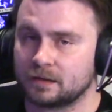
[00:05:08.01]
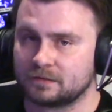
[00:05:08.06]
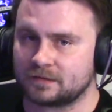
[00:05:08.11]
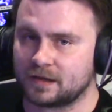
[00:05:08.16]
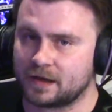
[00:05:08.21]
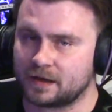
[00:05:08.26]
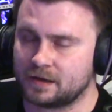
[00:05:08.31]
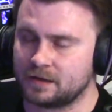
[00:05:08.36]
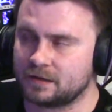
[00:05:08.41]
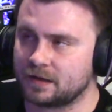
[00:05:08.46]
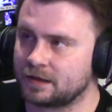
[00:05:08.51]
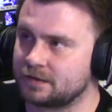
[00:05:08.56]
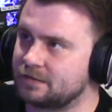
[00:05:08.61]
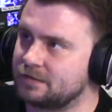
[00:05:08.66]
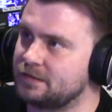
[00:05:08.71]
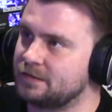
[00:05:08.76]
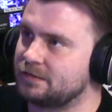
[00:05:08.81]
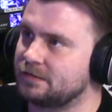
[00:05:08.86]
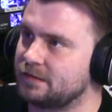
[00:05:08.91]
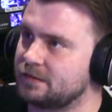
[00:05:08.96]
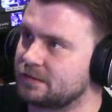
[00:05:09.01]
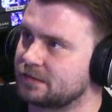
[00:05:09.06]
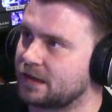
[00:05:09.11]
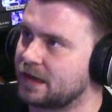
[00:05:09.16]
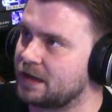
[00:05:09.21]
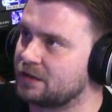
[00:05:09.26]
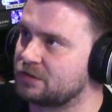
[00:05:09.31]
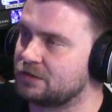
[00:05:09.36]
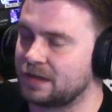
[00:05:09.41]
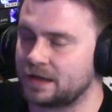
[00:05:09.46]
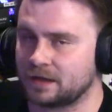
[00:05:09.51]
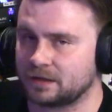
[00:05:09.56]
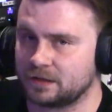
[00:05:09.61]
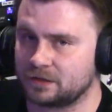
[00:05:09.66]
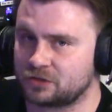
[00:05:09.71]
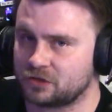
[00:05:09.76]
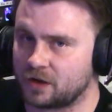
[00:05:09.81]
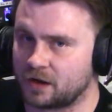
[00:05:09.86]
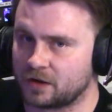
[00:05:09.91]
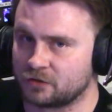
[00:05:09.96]

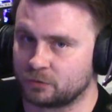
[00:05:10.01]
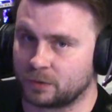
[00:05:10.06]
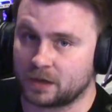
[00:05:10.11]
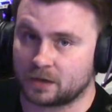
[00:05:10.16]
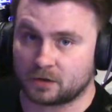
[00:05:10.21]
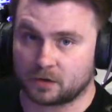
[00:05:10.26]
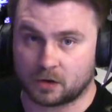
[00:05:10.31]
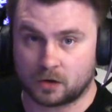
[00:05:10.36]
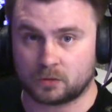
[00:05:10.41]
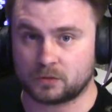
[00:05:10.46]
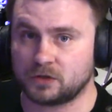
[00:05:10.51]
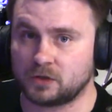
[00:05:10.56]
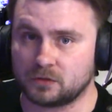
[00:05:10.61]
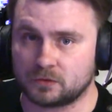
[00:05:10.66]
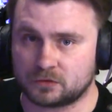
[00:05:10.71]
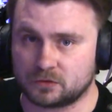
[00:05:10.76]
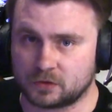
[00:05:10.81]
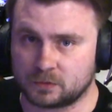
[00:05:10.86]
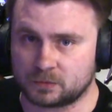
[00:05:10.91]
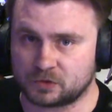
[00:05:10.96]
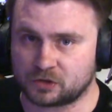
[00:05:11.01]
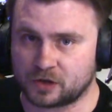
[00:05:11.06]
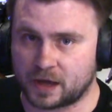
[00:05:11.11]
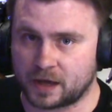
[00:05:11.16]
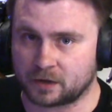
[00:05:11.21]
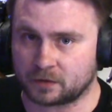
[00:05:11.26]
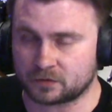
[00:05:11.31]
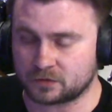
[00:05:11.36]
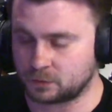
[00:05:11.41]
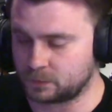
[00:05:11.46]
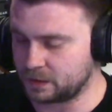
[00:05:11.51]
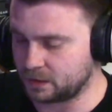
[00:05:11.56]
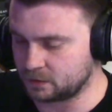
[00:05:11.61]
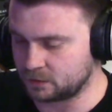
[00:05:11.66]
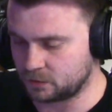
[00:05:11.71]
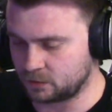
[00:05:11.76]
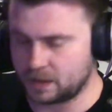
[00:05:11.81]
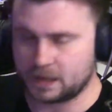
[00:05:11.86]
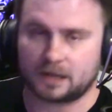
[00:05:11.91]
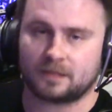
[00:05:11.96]
tiny.cc/dailycharge. We're getting our own YouTube channel, so we can
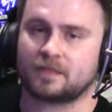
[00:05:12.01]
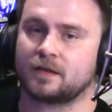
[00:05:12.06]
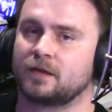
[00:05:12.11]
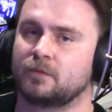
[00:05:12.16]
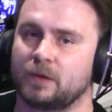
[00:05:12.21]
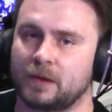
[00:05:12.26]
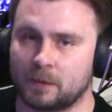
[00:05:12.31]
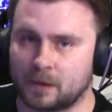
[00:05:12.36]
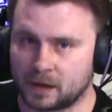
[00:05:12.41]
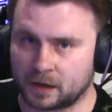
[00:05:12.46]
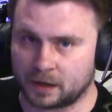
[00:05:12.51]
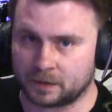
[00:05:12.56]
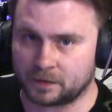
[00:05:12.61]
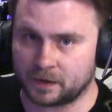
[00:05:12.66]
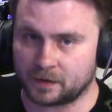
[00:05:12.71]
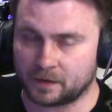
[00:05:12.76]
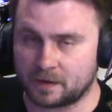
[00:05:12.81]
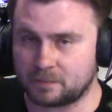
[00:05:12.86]
do anything we want on there.